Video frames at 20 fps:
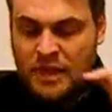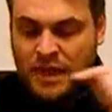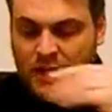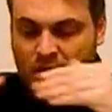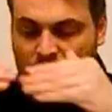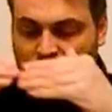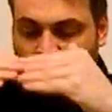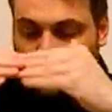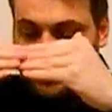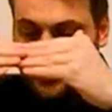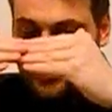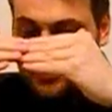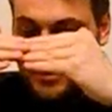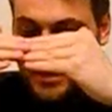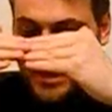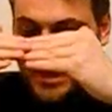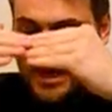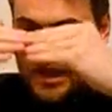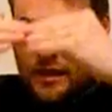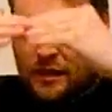And so
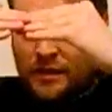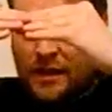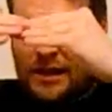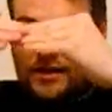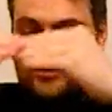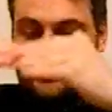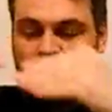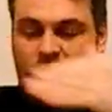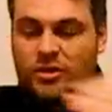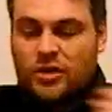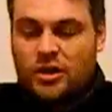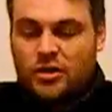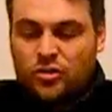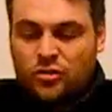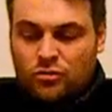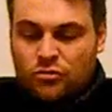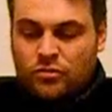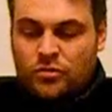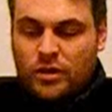that's a